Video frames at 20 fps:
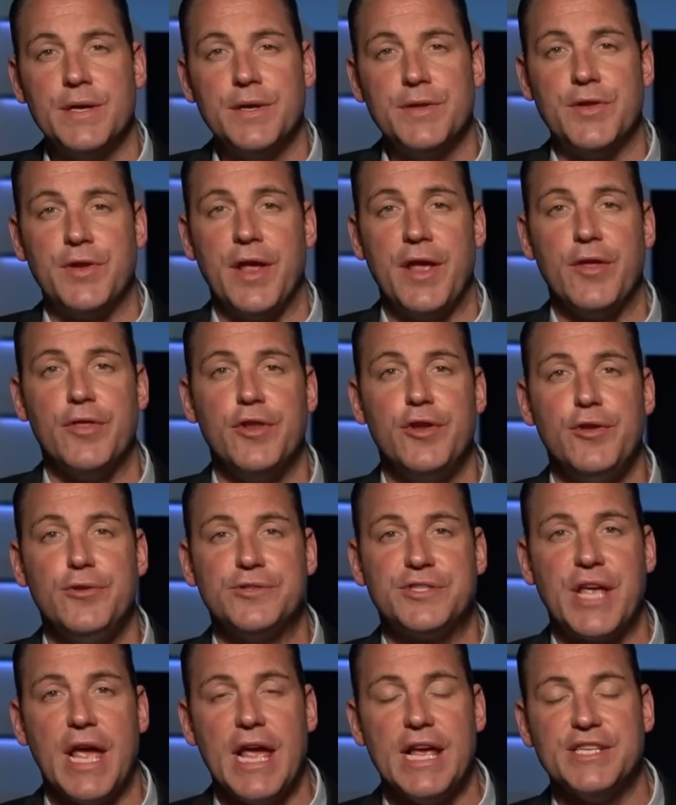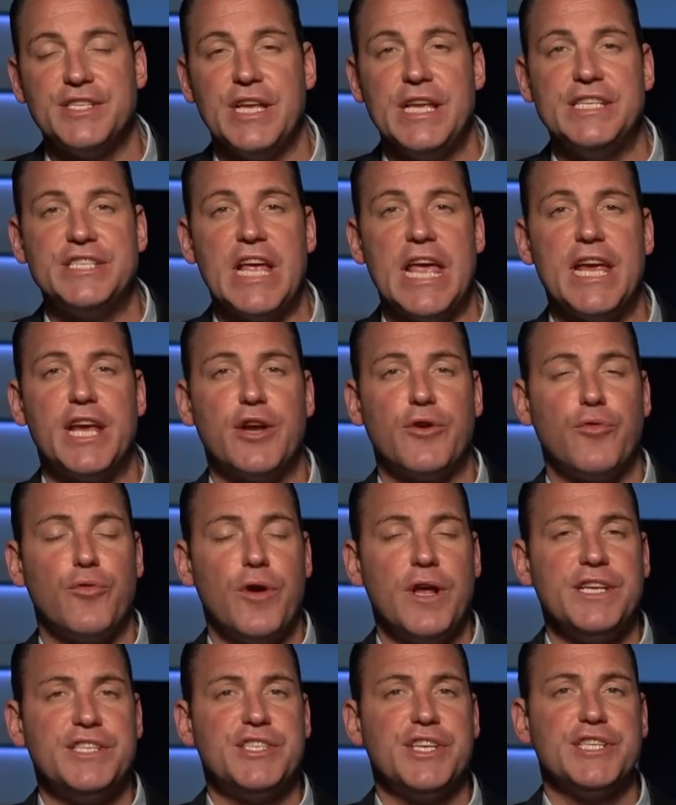Today on the newscast, is a
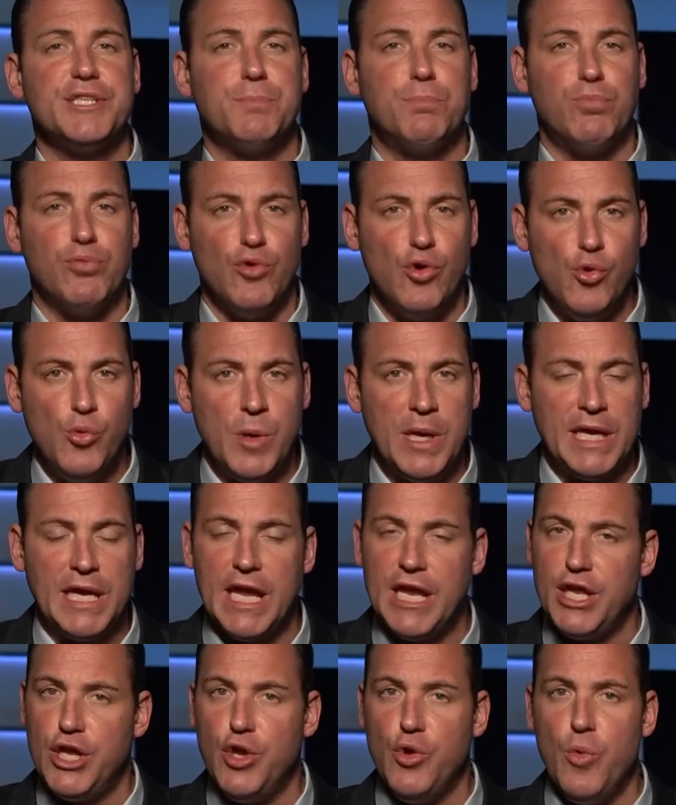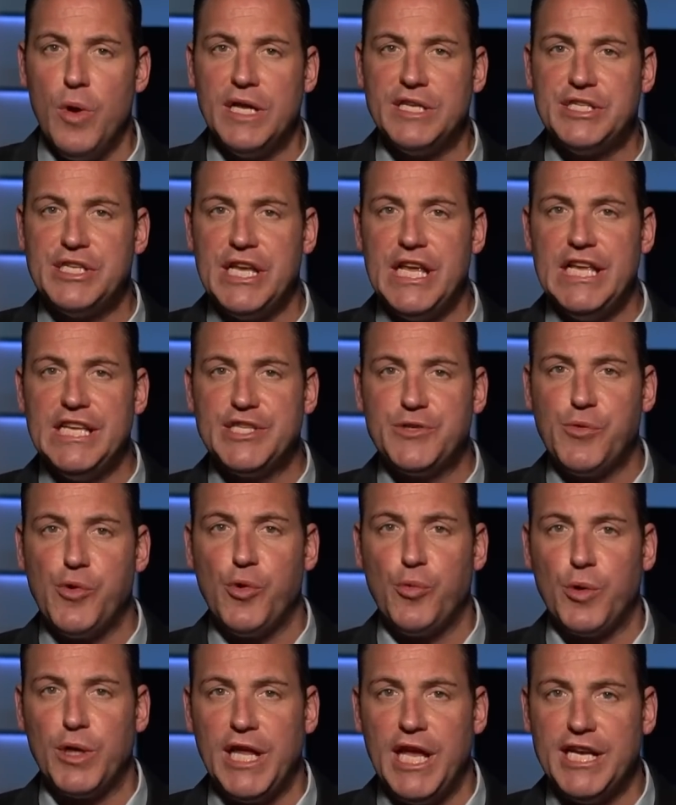crisis brewing in
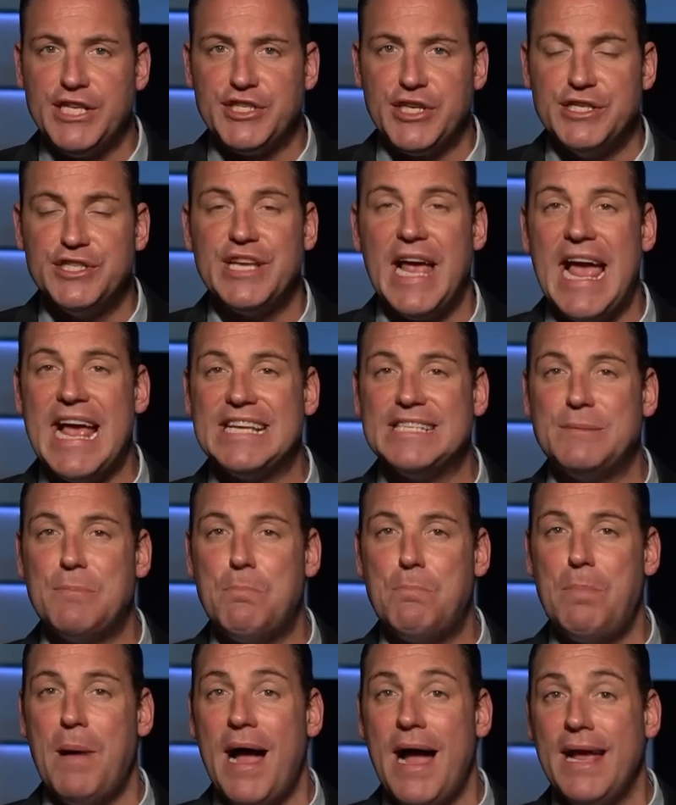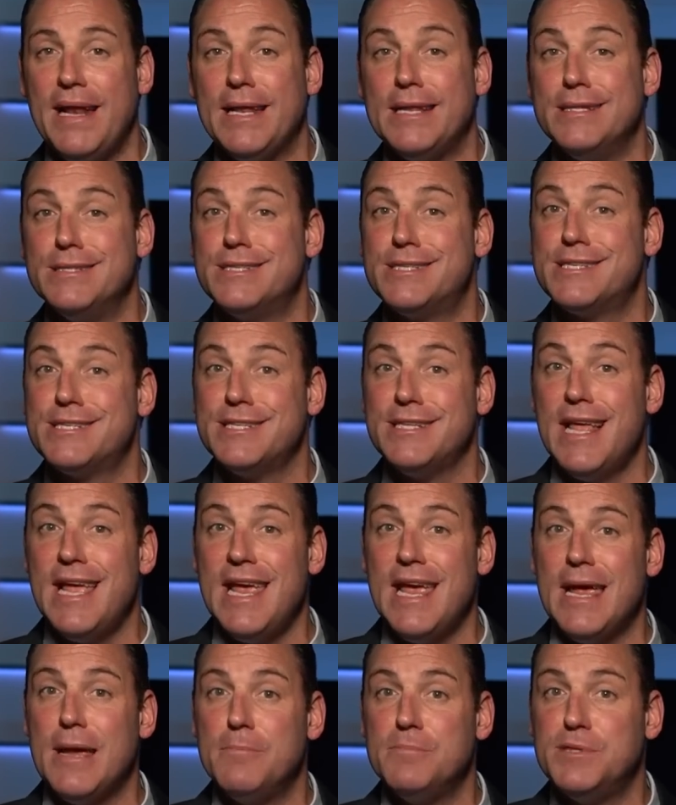U.S.-Israel relations as Biden
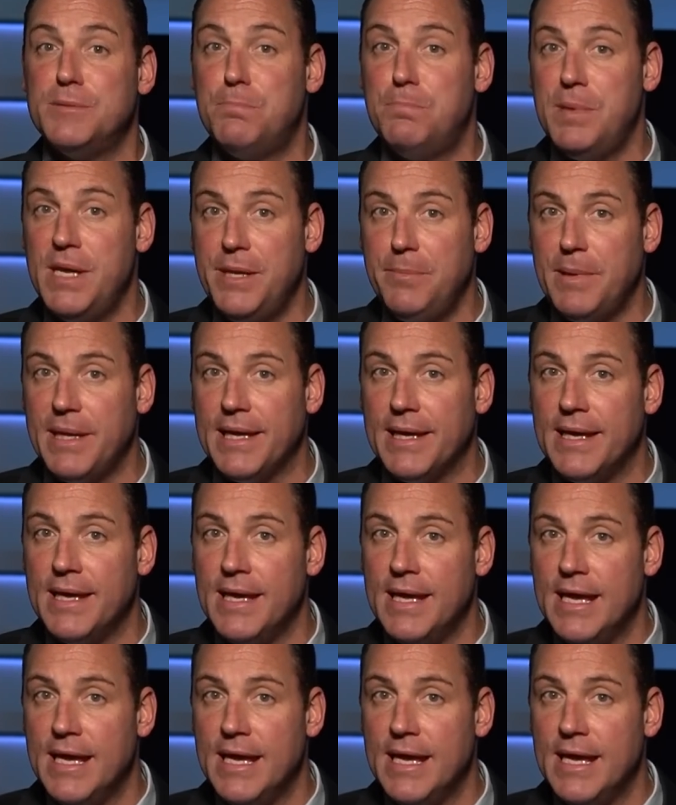slams Bibi?